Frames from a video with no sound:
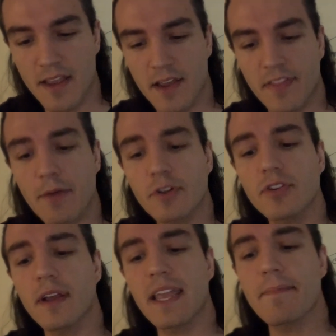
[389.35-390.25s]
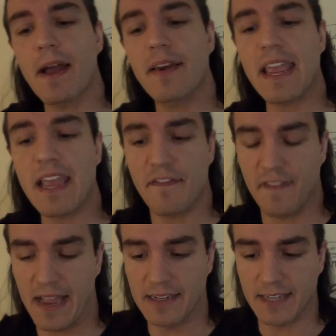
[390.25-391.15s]
They were talking about
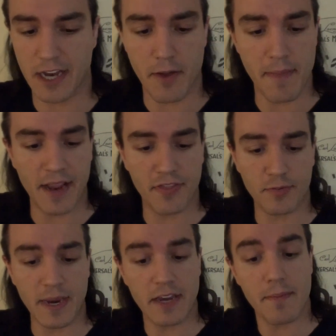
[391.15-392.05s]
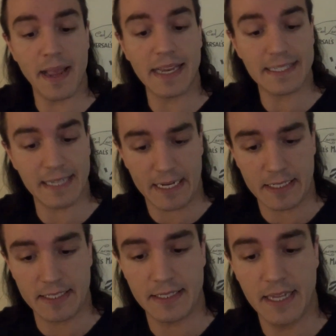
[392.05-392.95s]
EFAs like omega-3 and
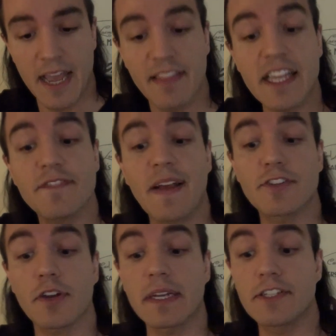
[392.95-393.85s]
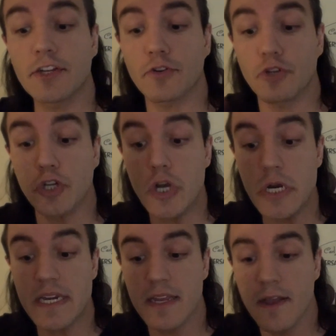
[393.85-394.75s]
omega-6. These fats are considered
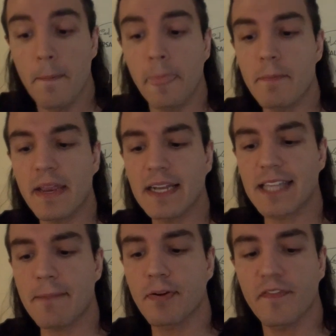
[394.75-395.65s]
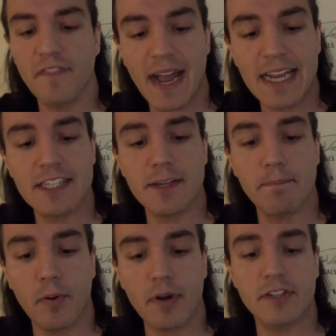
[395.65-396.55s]
good because they provide
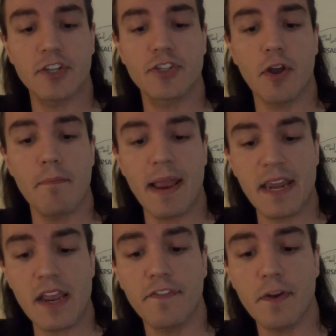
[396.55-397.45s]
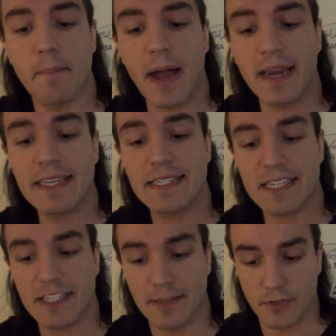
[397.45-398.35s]
support to so many of your body's
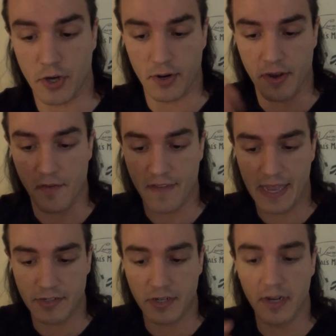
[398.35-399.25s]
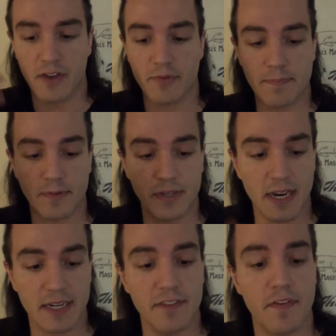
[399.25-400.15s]
systems, cardiovascular,
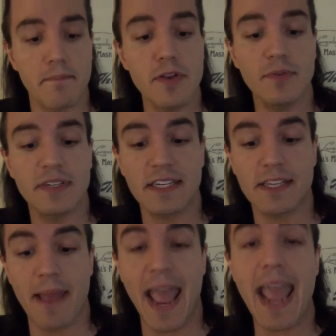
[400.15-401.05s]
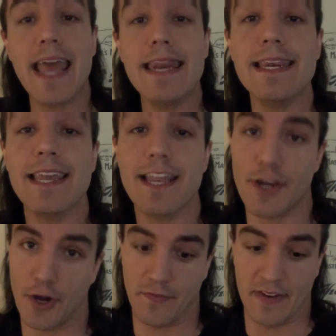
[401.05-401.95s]
reproductive, immune system, and
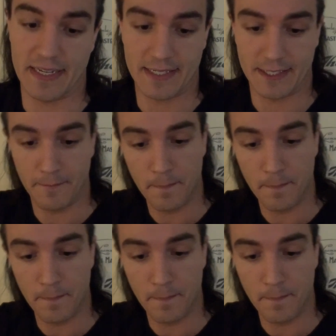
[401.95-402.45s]
nervous.